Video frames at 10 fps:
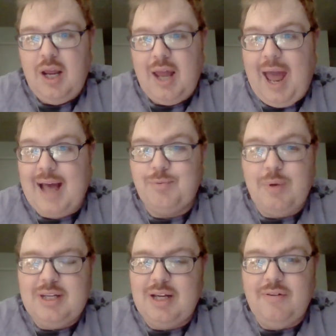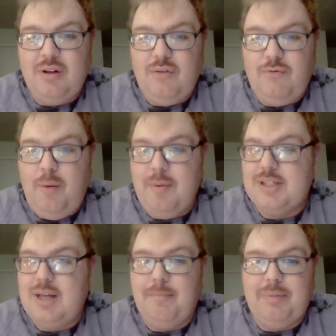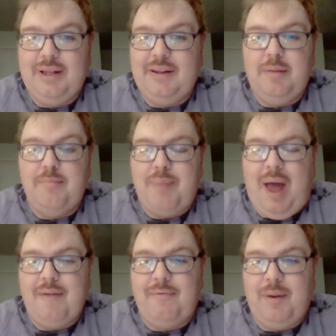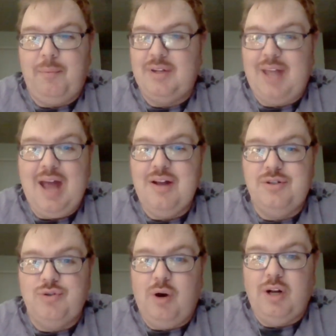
As far as not given the uniform, it's completely baffling. Like when Dan joined the